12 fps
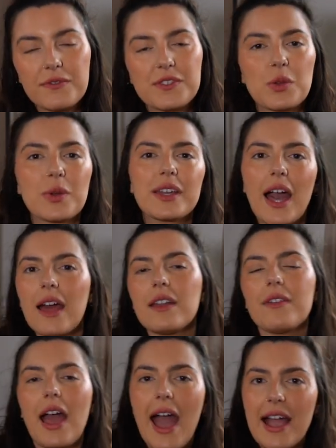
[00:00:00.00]
So it kind
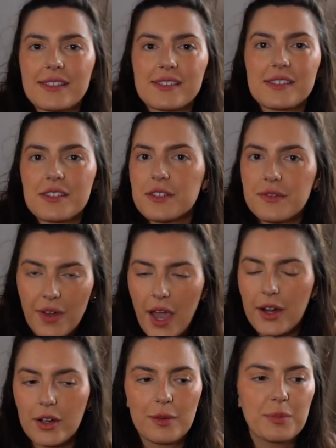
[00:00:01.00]
of acts as a
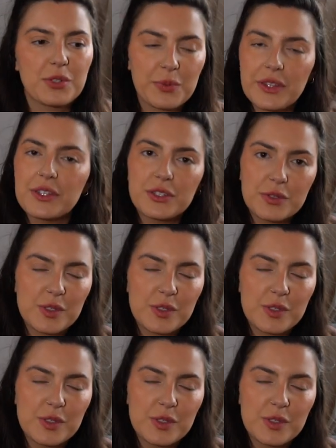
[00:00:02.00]
divider between the two